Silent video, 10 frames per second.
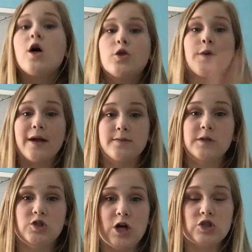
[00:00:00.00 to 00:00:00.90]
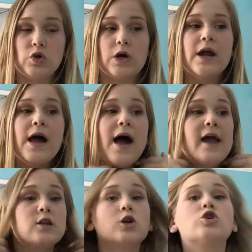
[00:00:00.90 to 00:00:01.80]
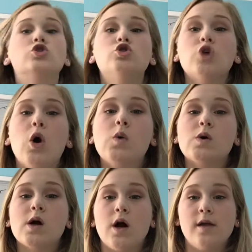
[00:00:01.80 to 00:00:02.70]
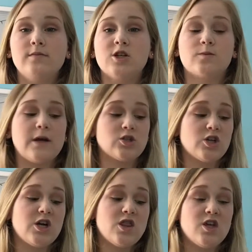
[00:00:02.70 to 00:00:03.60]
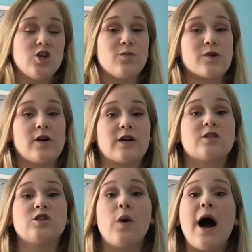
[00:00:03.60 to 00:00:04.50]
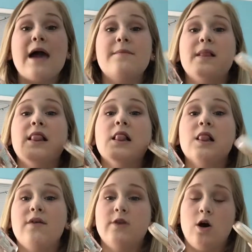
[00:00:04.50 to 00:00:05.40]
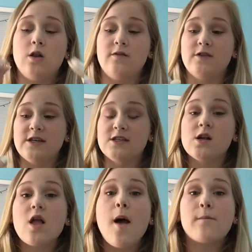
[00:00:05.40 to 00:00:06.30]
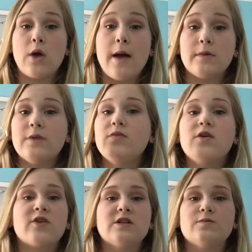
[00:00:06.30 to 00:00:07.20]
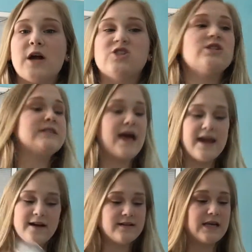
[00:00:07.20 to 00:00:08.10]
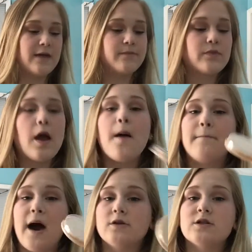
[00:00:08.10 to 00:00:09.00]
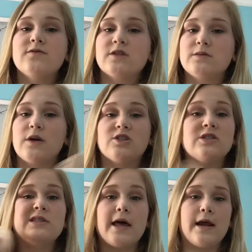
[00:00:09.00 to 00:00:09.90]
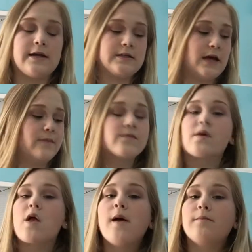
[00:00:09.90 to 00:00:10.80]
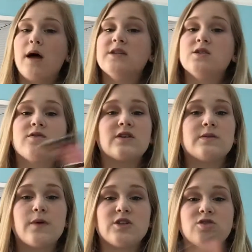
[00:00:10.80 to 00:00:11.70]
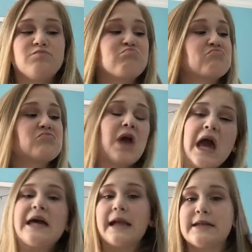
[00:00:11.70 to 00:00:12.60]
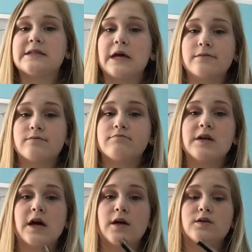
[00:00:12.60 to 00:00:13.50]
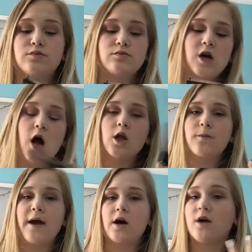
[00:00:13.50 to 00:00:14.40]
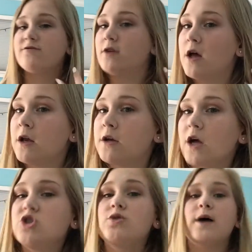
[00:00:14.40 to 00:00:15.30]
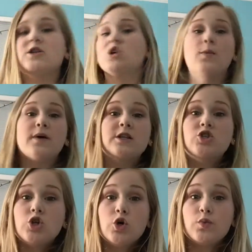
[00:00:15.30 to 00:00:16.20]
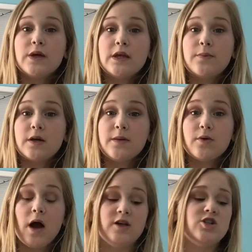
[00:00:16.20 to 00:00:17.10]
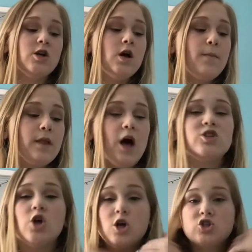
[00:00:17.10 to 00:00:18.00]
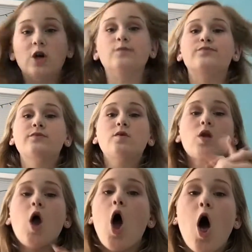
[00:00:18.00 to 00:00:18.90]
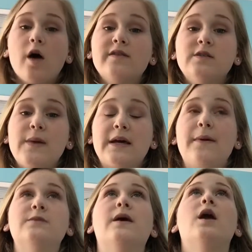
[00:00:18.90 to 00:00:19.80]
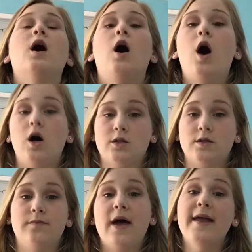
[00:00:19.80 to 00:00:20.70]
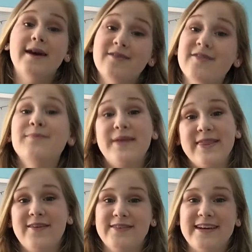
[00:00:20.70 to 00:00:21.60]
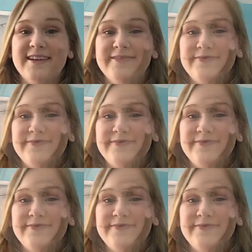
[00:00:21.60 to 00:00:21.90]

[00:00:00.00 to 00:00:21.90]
The rest was drugstore, and it looks so good, especially the new products. So I am loving all of these. Primer, first impression, 10 out of 10. Powder, first impression, 10 out of 10. Blush, first impression, 8 out of 10. Because color payoff, not too much, but it's still a really pretty brush. Blush. So all of this makeup has been awesome, and I've been loving it.